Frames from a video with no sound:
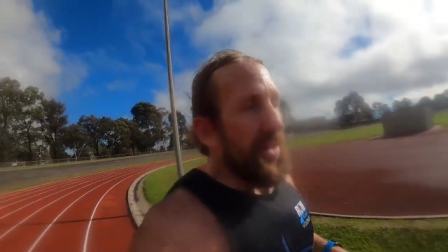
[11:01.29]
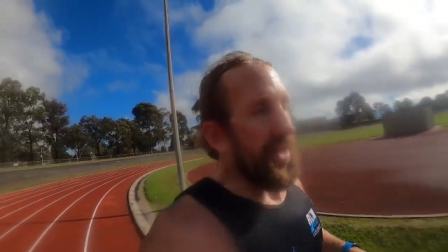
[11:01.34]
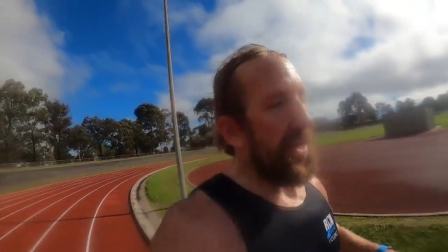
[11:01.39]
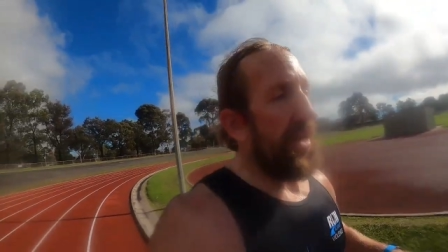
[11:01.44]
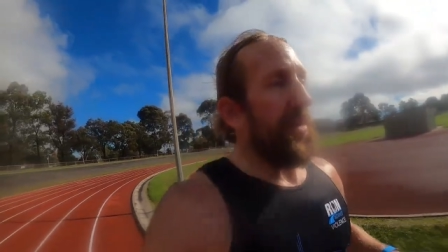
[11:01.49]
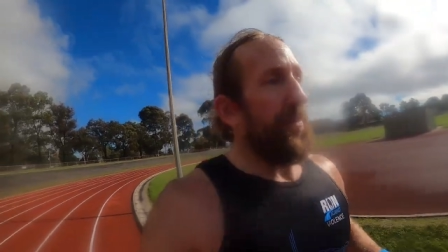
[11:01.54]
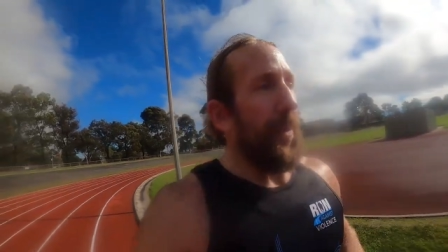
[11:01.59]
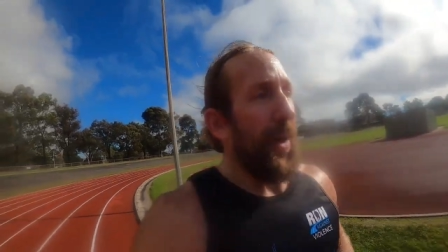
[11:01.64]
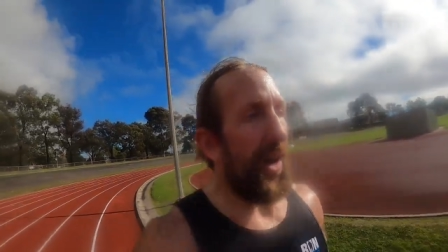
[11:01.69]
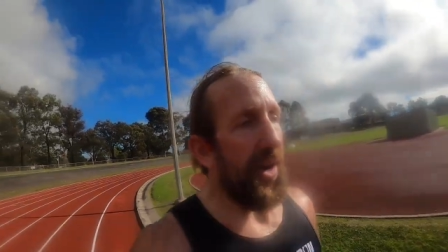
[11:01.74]

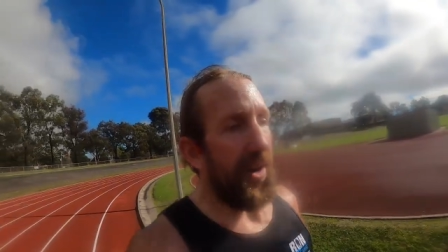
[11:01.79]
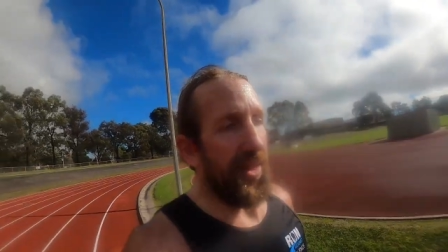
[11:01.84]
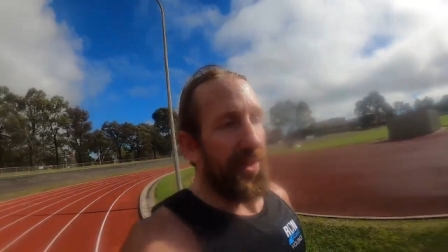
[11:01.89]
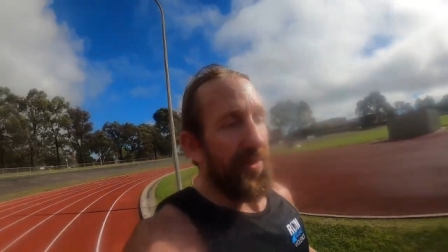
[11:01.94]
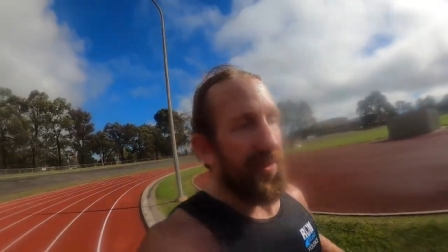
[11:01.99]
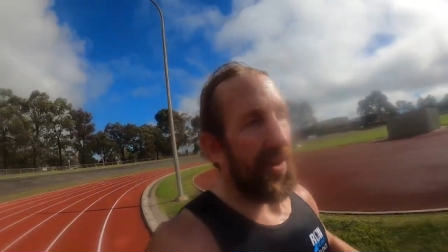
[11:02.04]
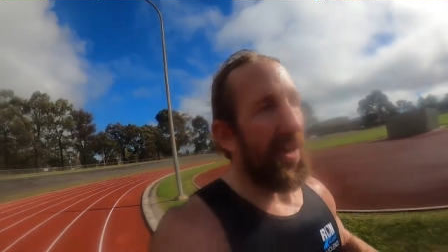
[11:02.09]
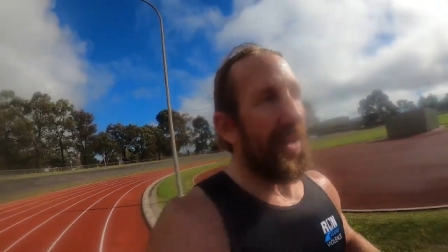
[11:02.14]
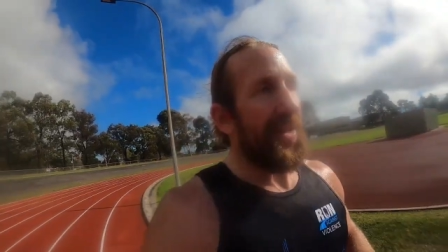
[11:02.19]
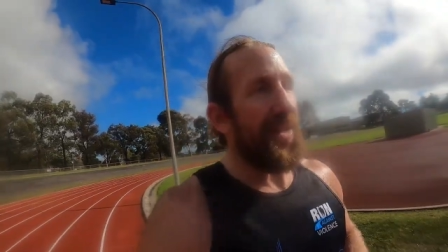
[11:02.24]
So part
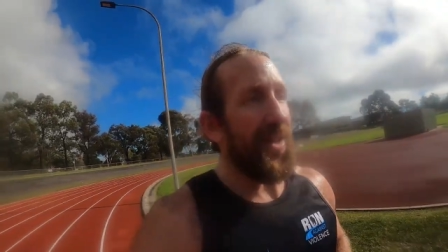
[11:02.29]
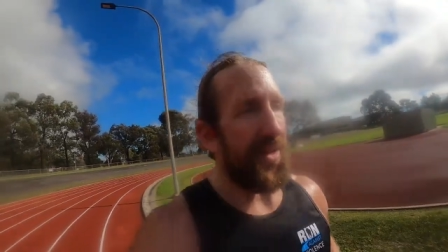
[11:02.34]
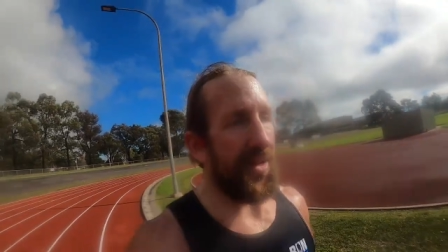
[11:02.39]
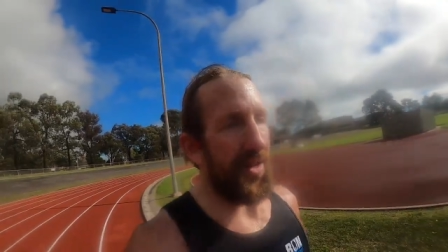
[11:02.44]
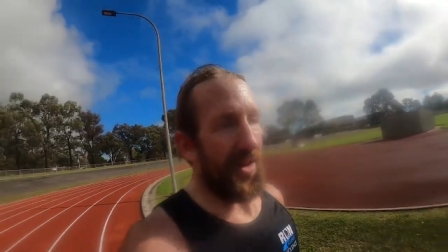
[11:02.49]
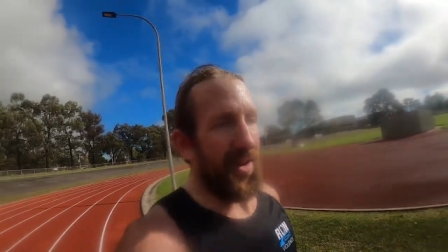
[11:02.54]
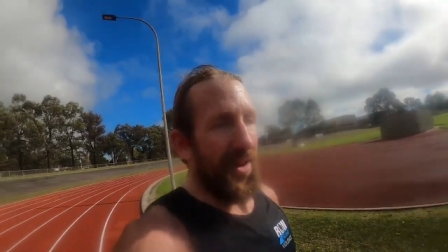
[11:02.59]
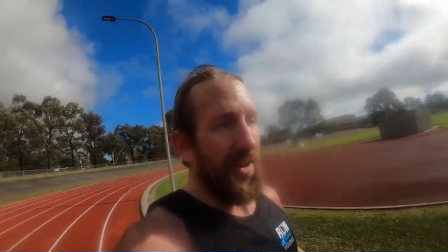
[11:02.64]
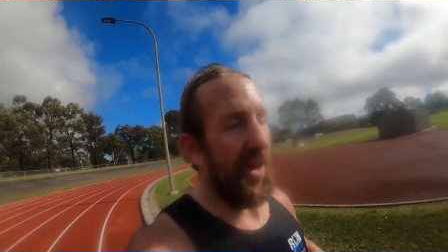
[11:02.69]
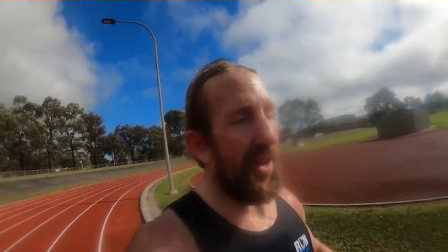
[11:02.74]
of the
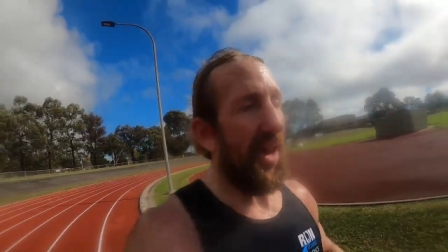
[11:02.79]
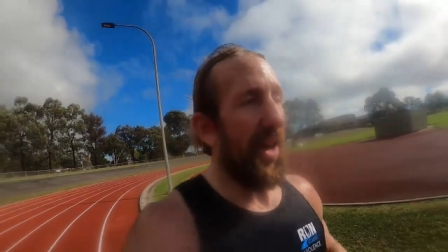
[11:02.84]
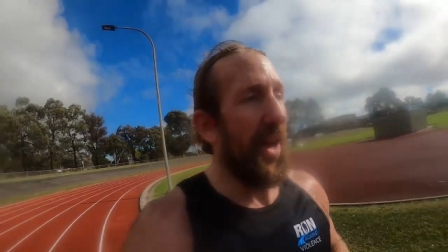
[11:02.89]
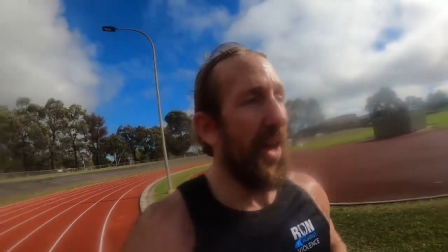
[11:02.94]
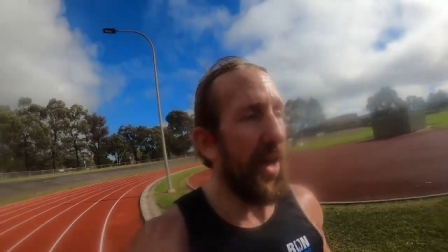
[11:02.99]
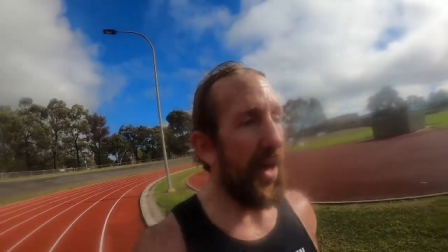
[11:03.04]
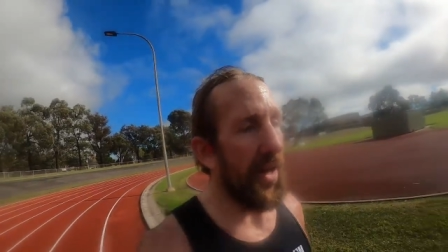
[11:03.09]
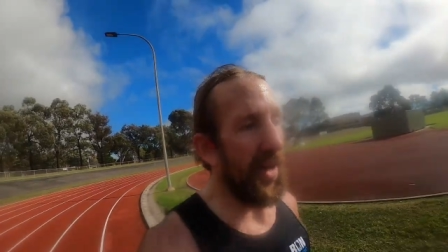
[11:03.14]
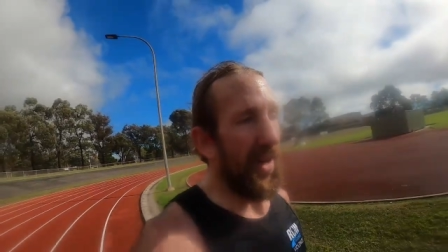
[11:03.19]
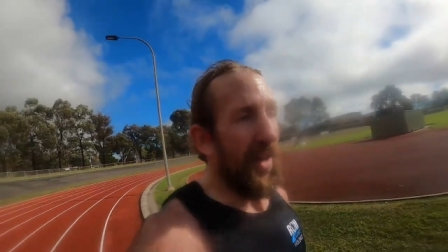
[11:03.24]
reason I
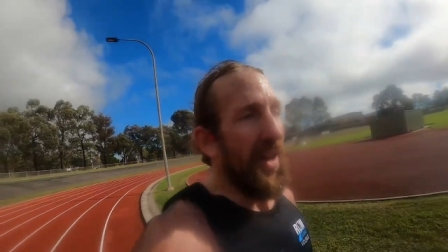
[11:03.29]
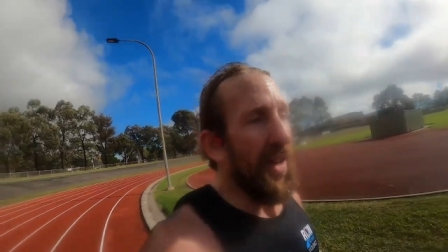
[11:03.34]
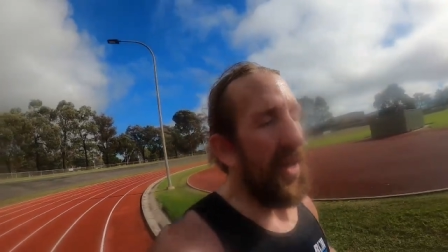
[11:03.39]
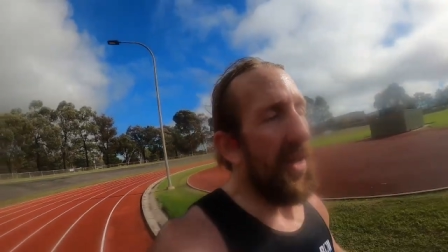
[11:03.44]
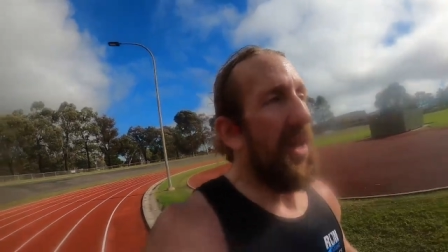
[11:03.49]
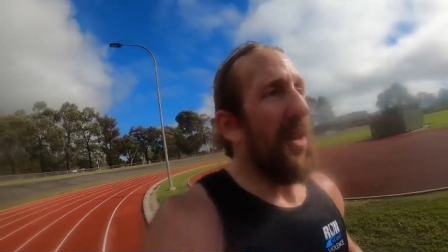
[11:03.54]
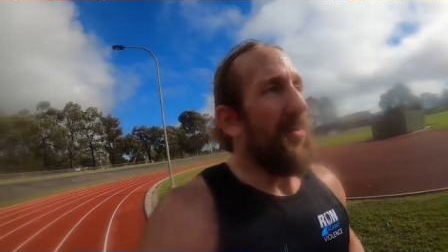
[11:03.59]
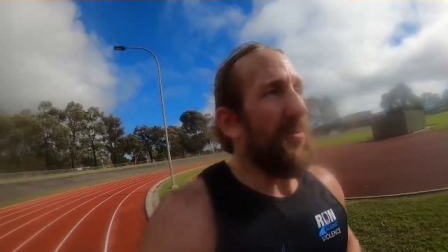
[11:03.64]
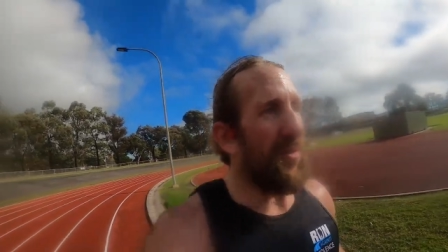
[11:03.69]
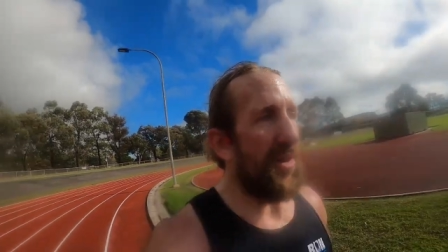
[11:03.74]

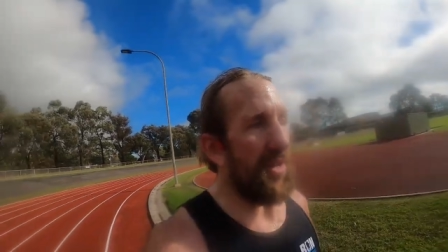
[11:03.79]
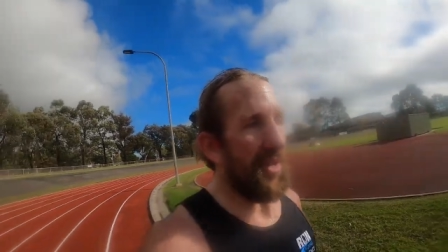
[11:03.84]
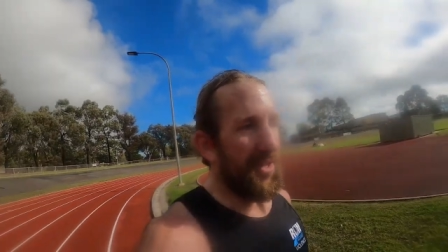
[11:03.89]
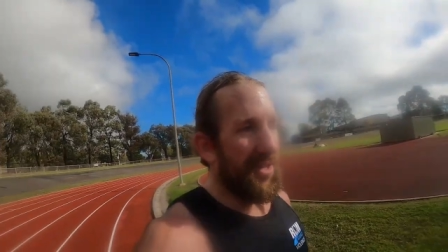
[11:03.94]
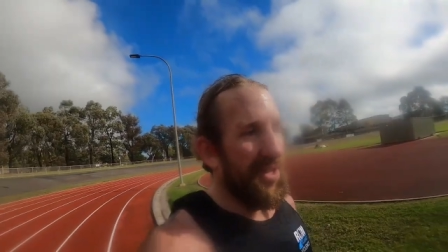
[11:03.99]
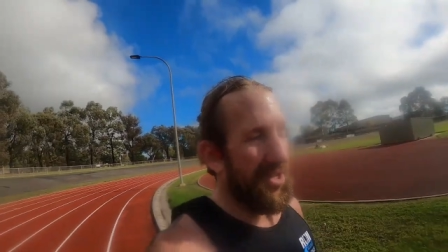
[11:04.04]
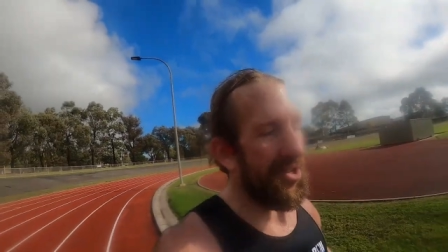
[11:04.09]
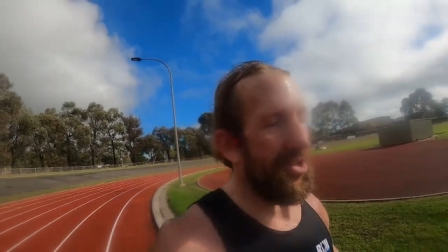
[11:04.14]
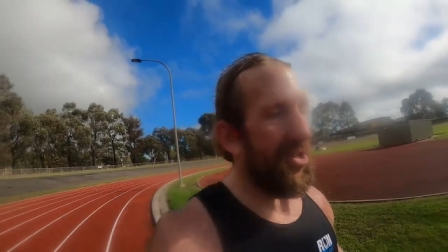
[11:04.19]
wanted